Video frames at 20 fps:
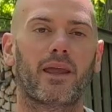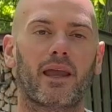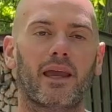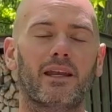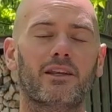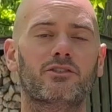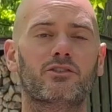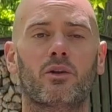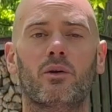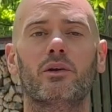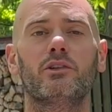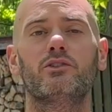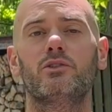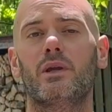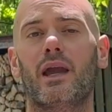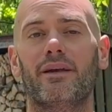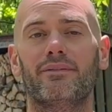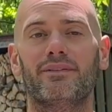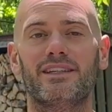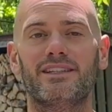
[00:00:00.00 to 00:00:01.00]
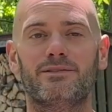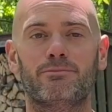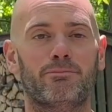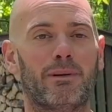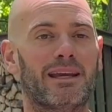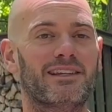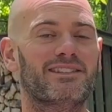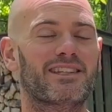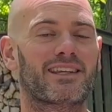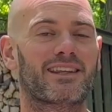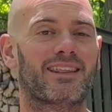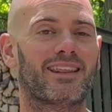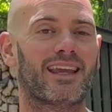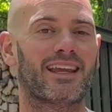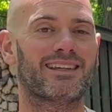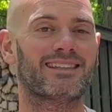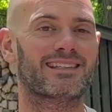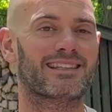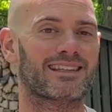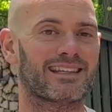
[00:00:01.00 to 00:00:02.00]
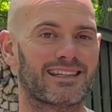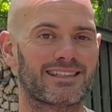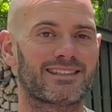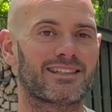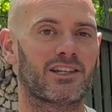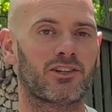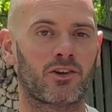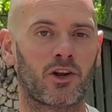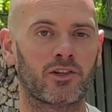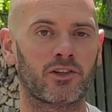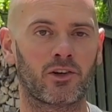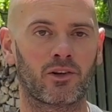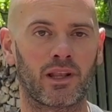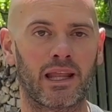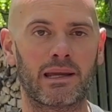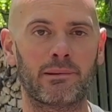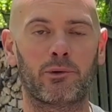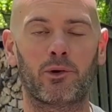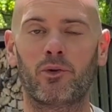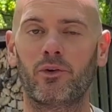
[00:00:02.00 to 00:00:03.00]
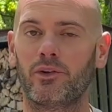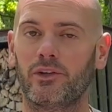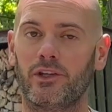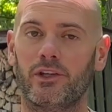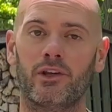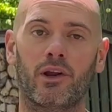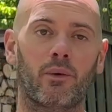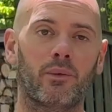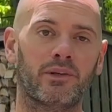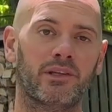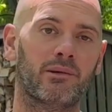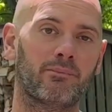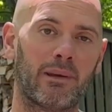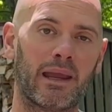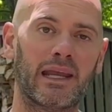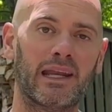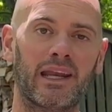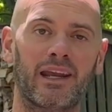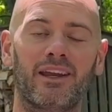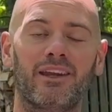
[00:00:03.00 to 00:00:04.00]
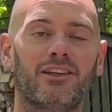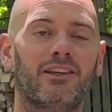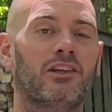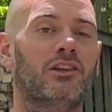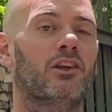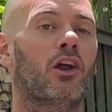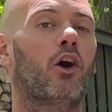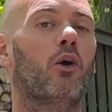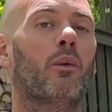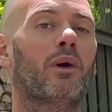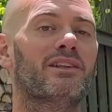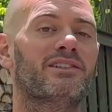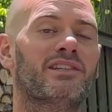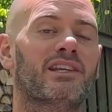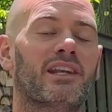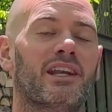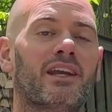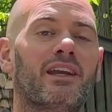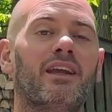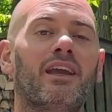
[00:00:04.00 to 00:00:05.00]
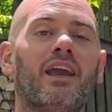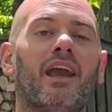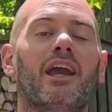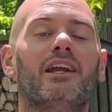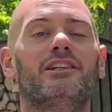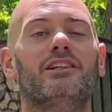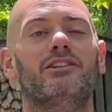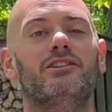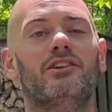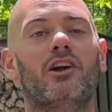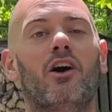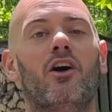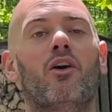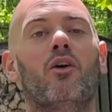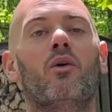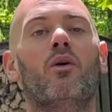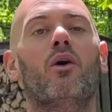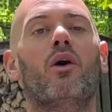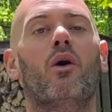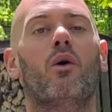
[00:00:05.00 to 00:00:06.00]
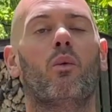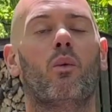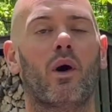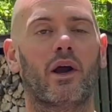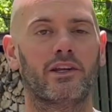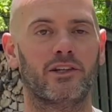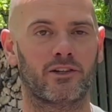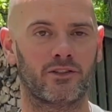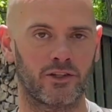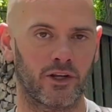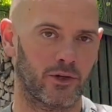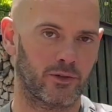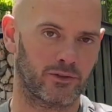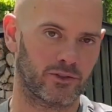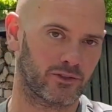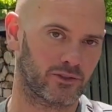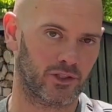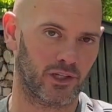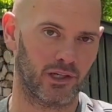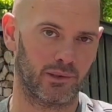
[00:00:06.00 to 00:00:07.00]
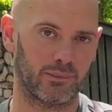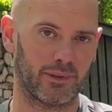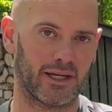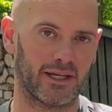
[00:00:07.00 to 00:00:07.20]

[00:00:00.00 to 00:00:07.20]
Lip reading: And as long as you have these basic things listed on your label, you know when you made it, you know what's in it, and you know what your dose is gonna be.